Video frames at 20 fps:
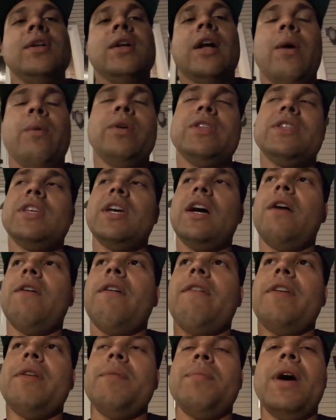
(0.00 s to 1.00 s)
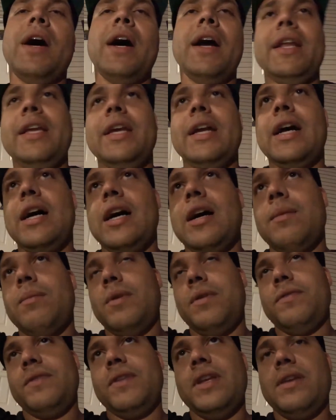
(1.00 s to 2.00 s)
I would tell everybody,
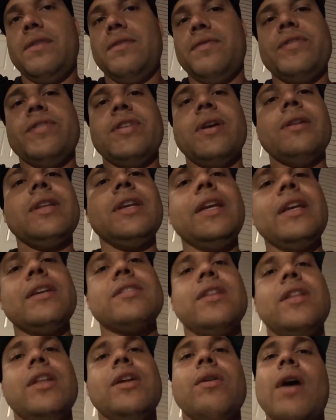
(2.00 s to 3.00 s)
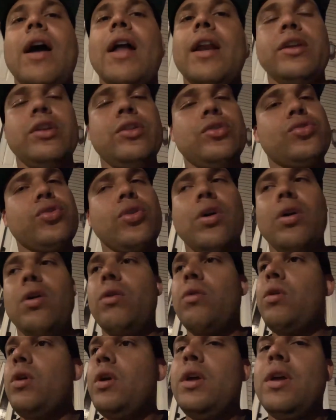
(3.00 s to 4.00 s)
if something gets a little out of
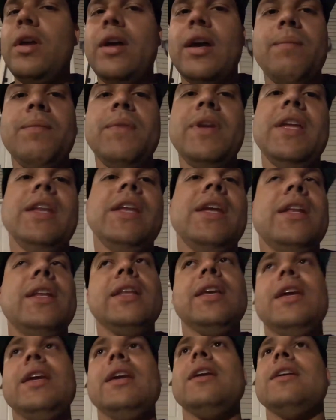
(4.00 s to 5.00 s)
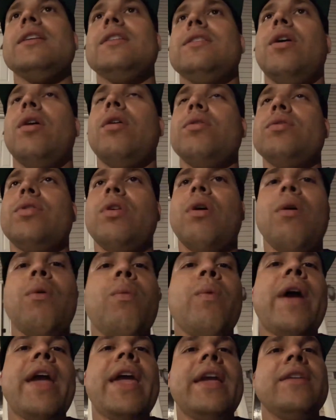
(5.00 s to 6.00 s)
control, immediately
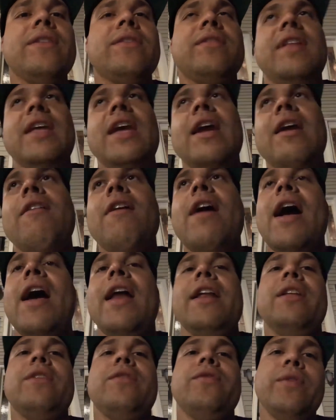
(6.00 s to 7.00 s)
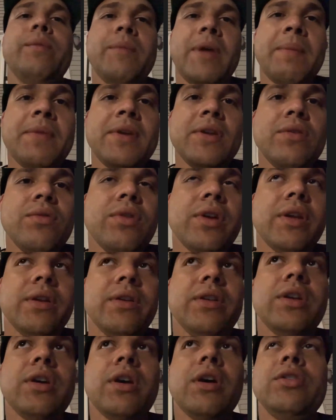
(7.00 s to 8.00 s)
don't wait and stare at it. Maybe you
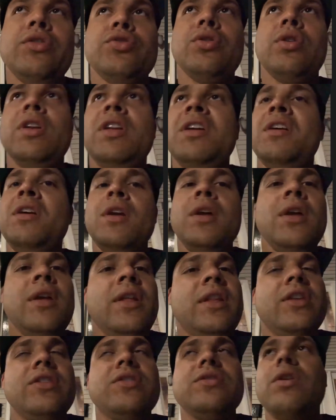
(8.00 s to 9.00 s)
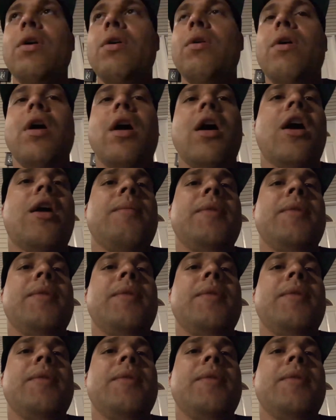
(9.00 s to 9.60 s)
can control it. There's no harm in